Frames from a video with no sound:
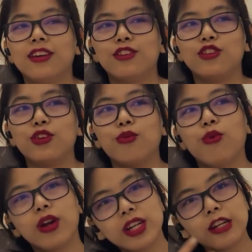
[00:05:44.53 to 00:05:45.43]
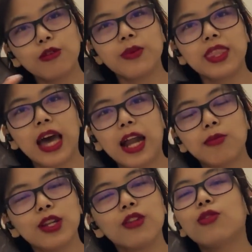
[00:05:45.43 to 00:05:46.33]
She wanted to be that,
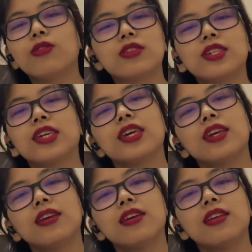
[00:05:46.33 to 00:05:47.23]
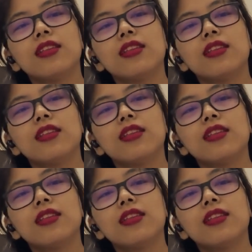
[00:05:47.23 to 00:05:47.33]
but she